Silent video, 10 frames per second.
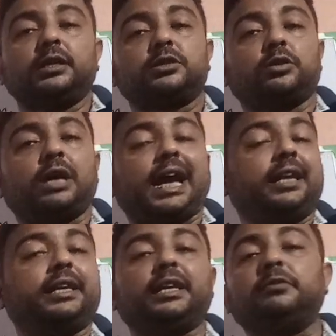So
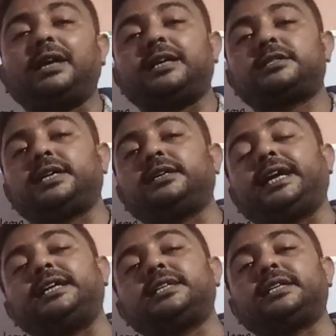and then you will understand
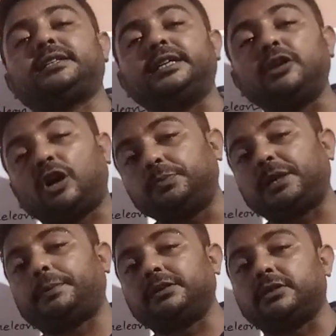the entire thing of
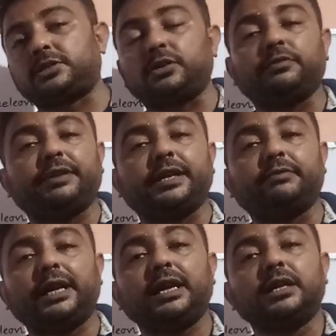that particular story very
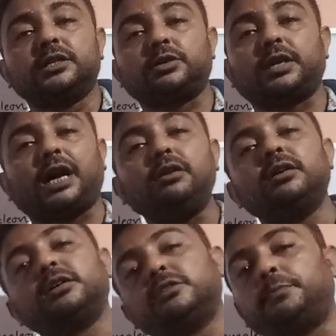well. So
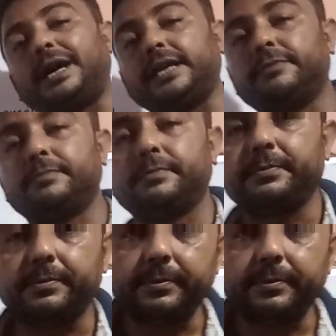now goodbye.